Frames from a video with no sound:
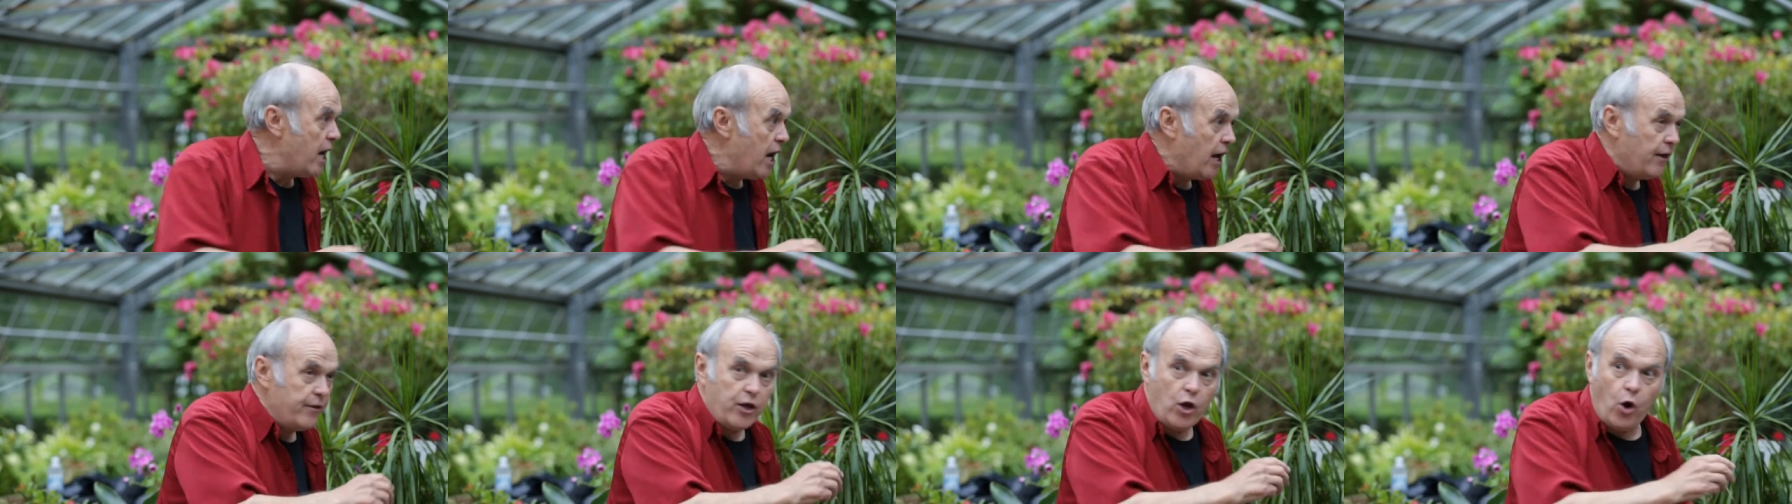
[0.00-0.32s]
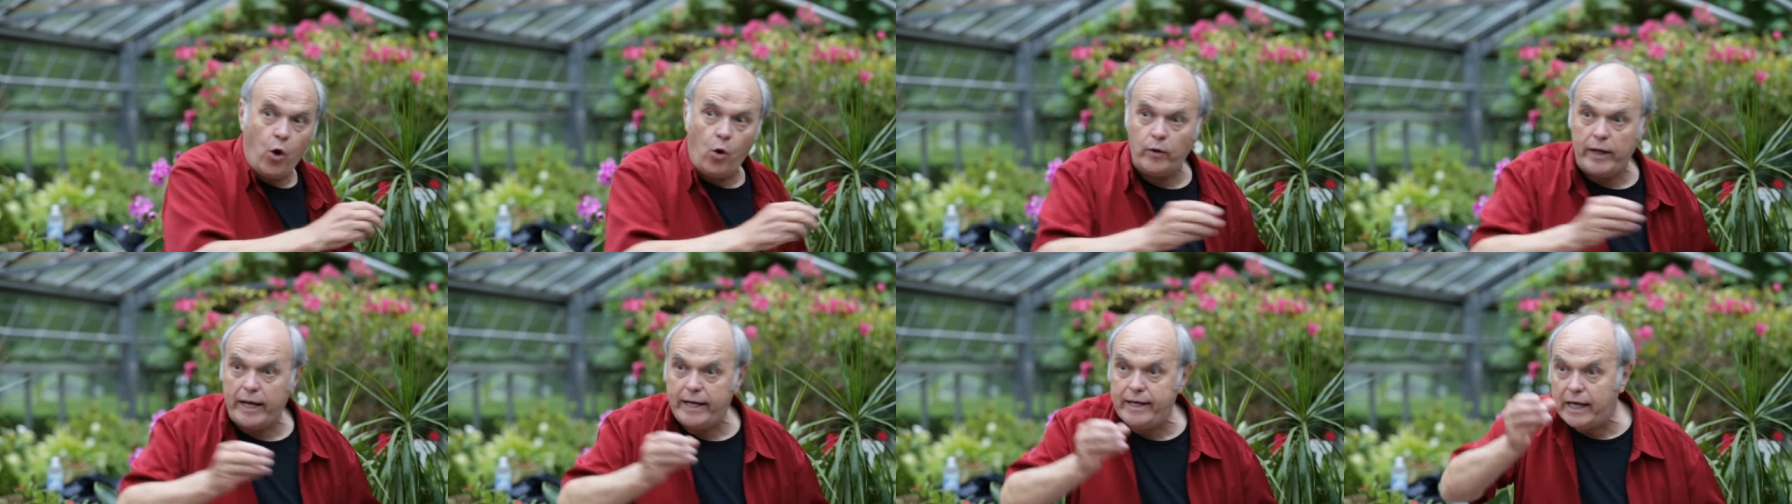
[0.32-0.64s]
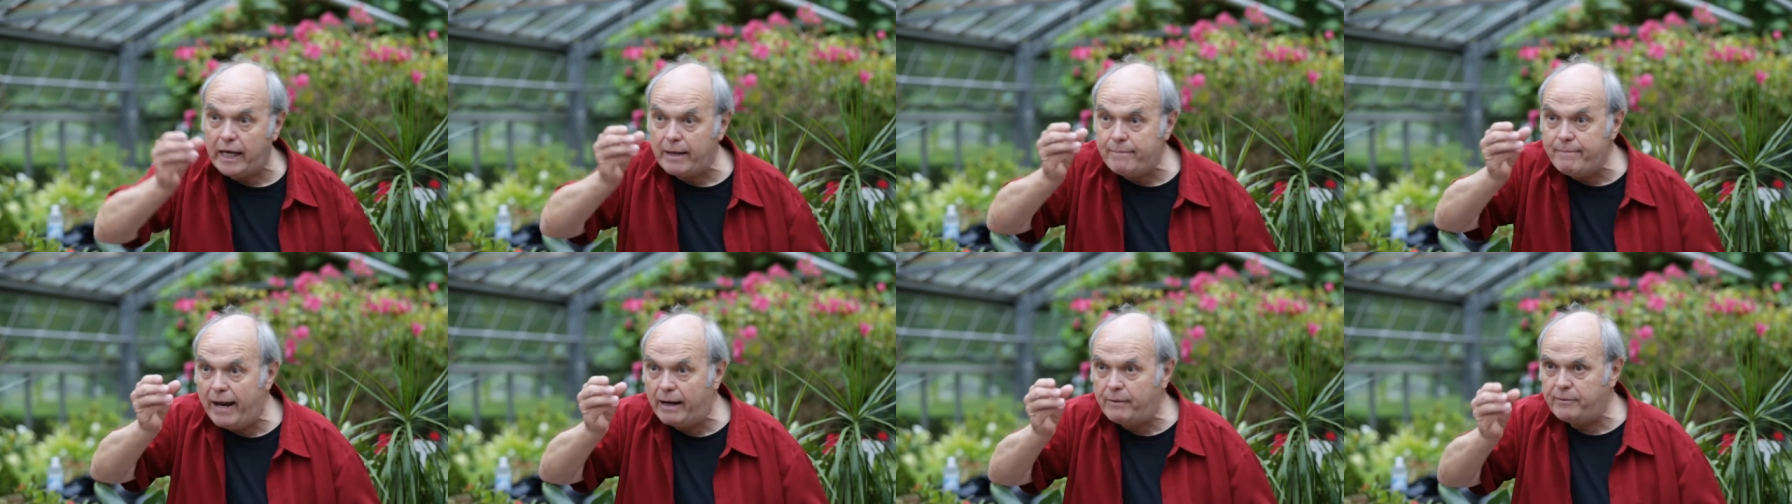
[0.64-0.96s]
And the old lady
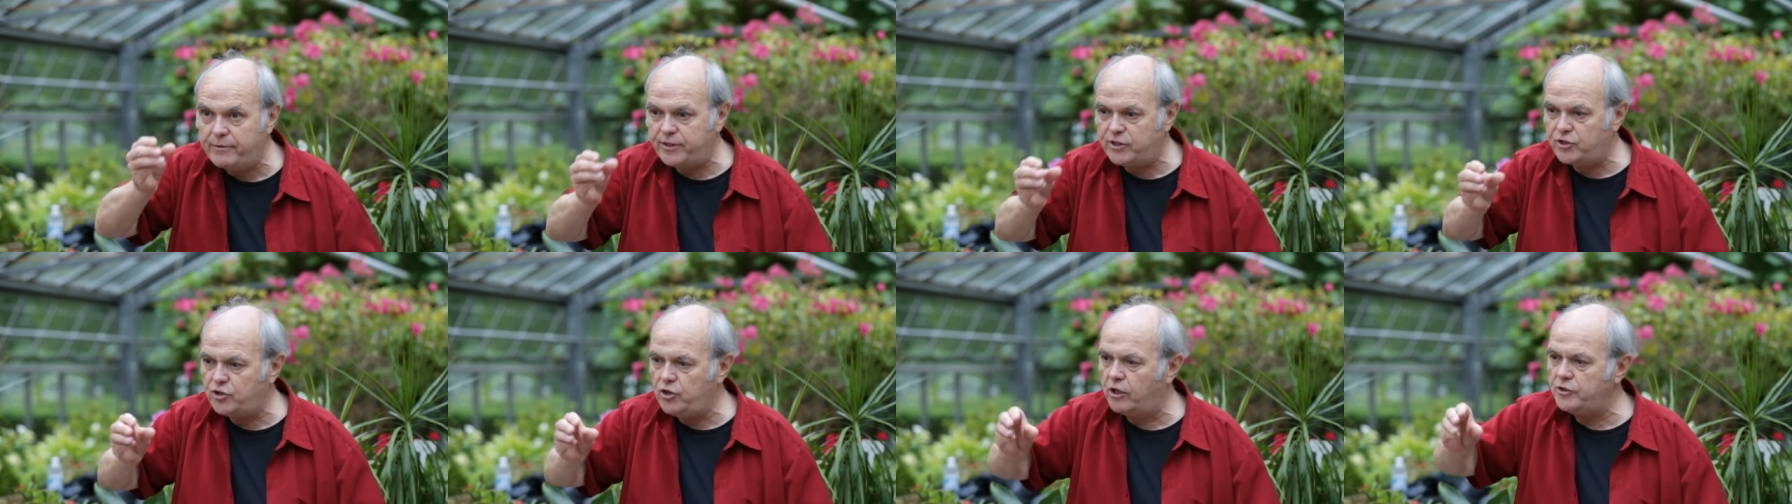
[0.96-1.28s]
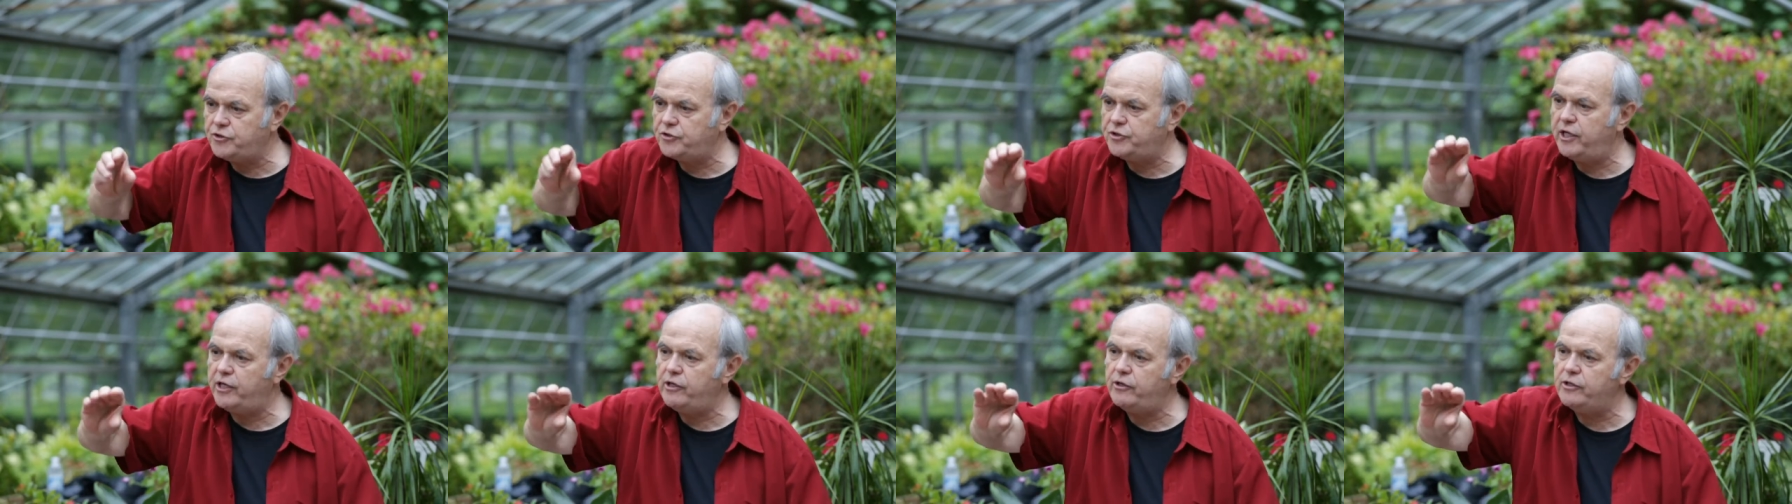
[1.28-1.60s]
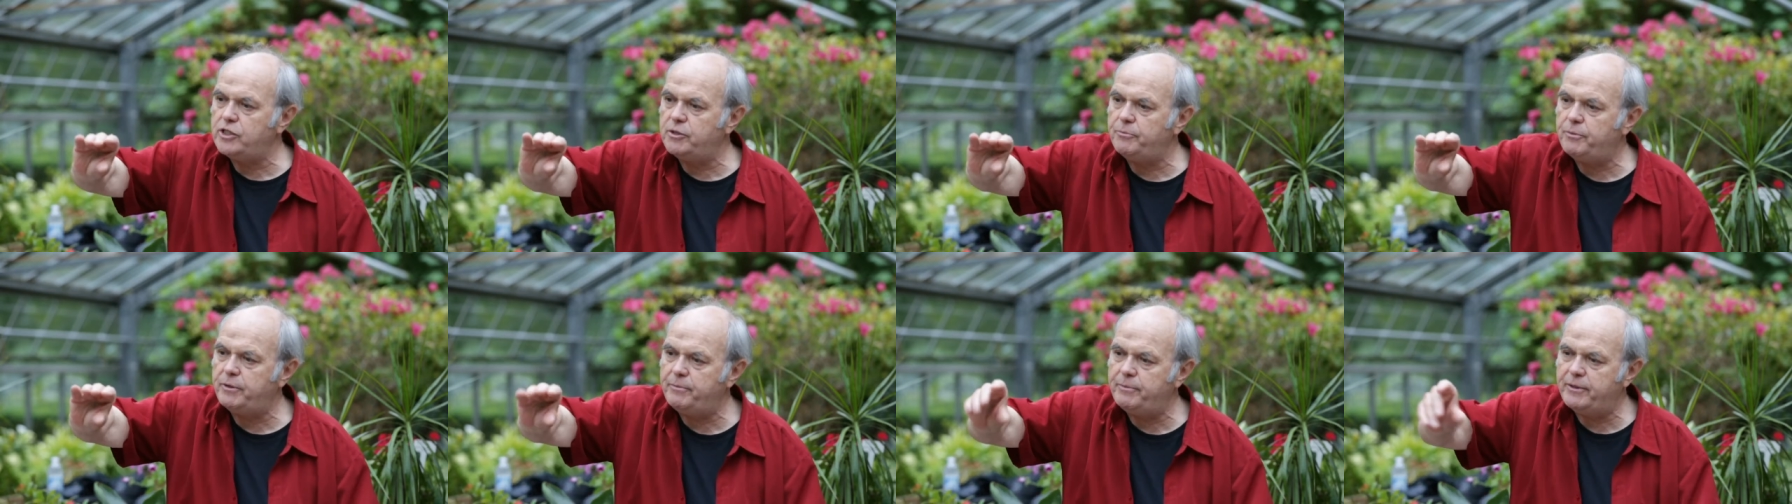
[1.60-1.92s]
came back with a salt shaker, and
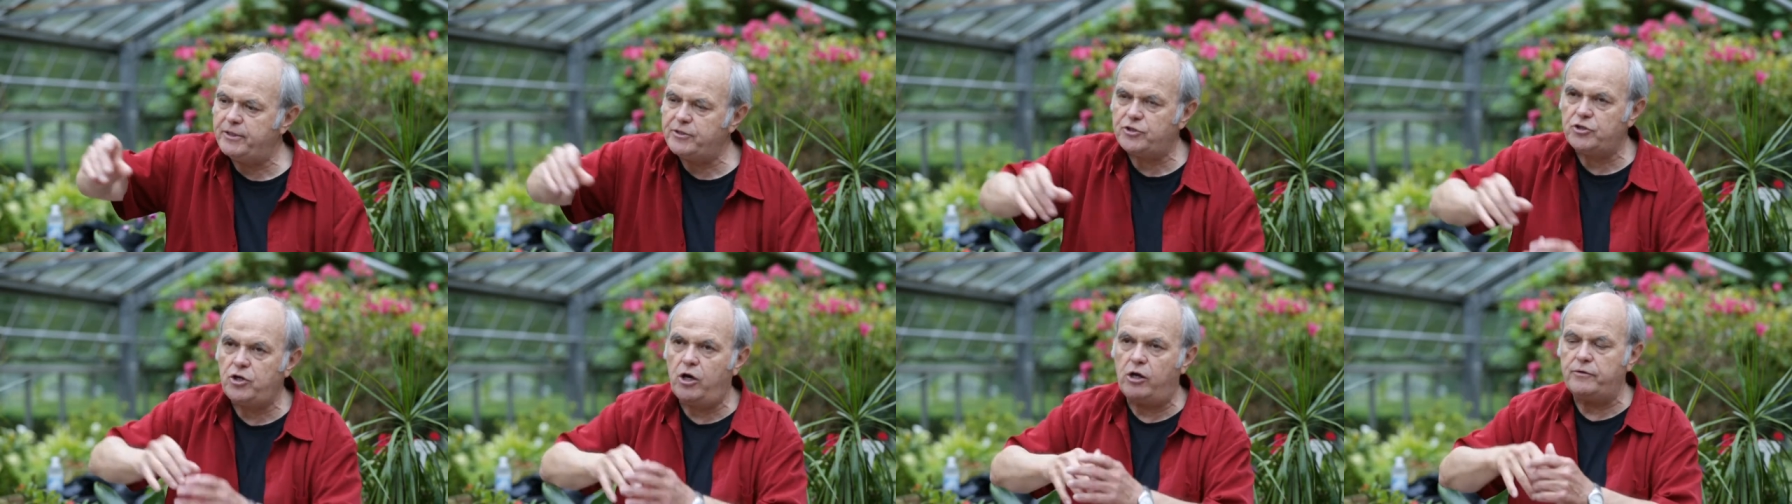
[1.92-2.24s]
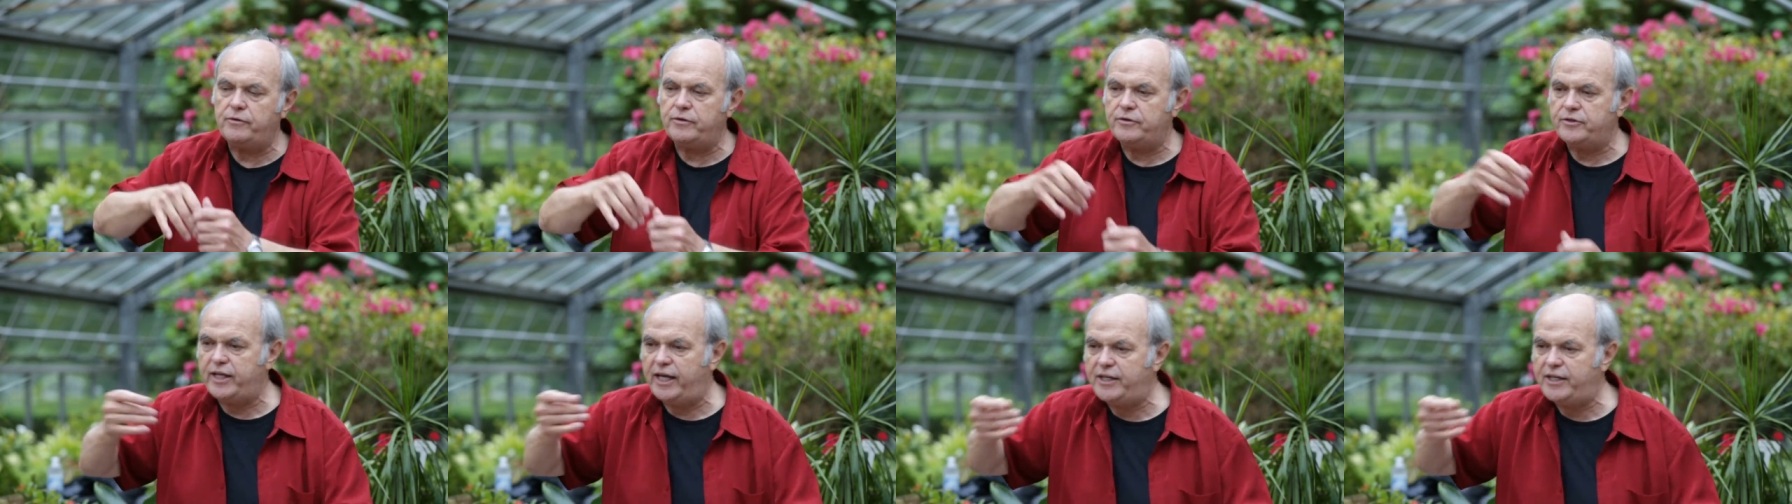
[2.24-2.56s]
she put a bit of salt, and